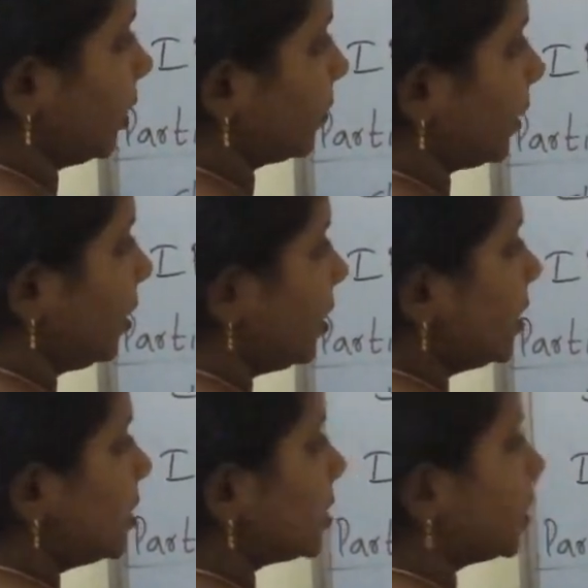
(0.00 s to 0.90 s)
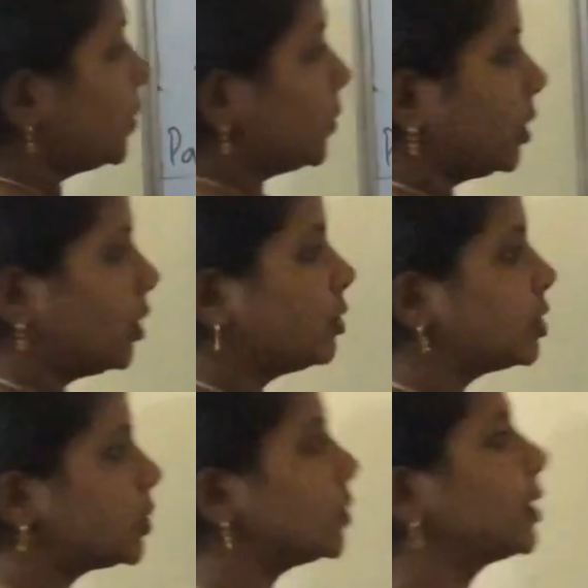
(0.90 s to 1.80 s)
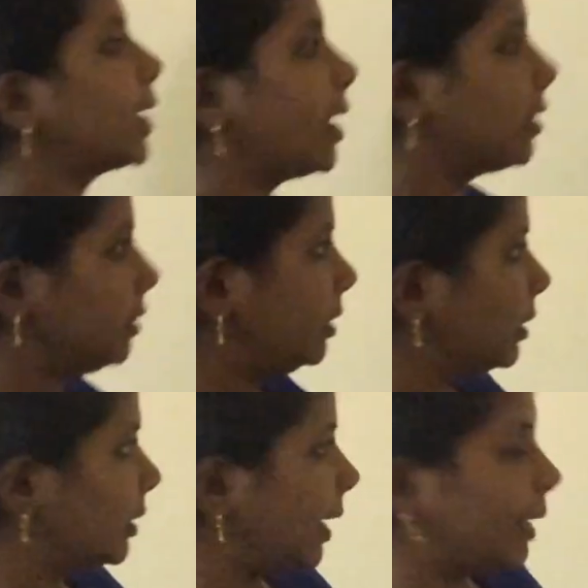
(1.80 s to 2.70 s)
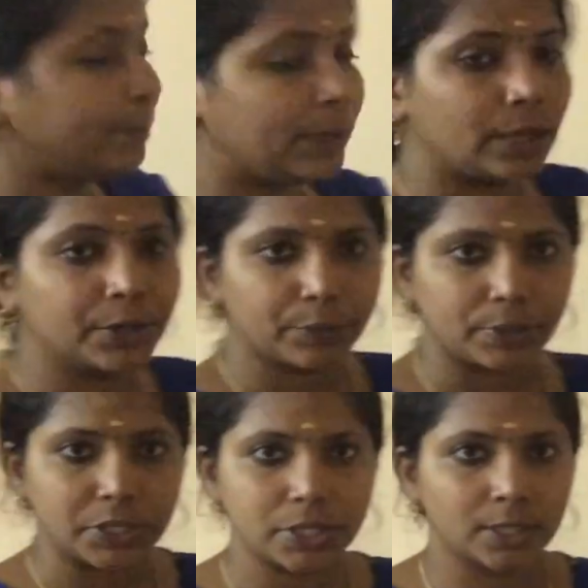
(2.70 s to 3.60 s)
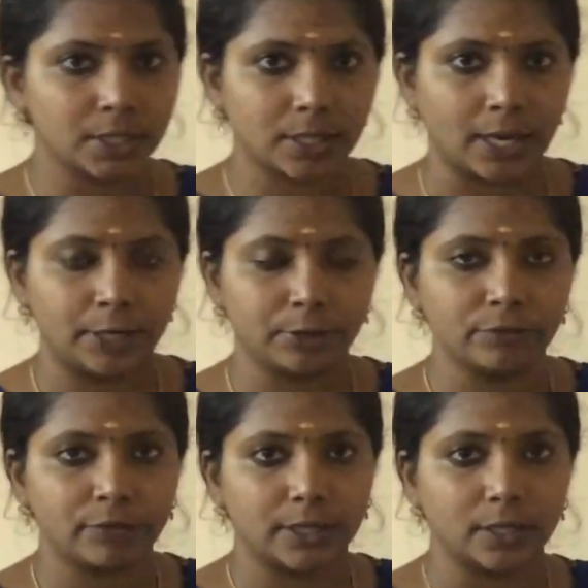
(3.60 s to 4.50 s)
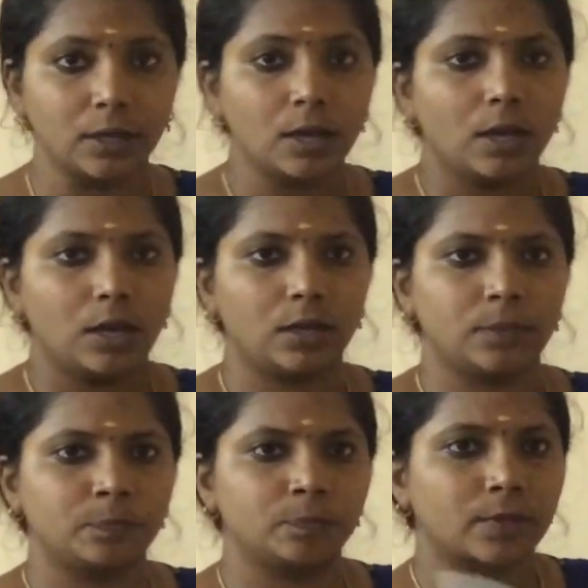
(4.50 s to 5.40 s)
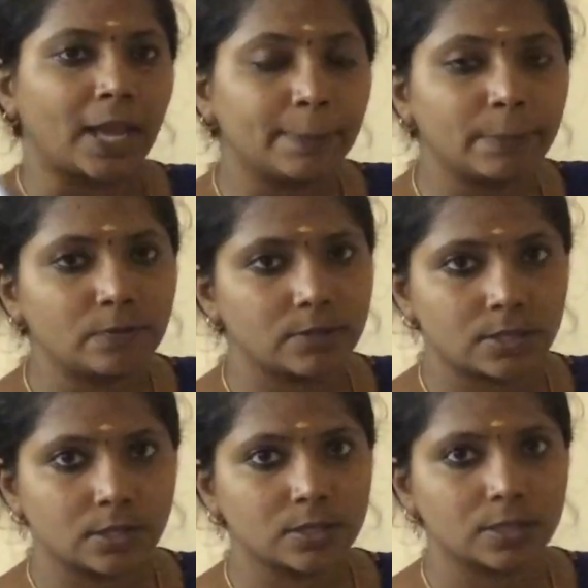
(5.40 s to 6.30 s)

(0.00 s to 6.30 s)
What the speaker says: Okay. So here also can be a question kind of like IPv6.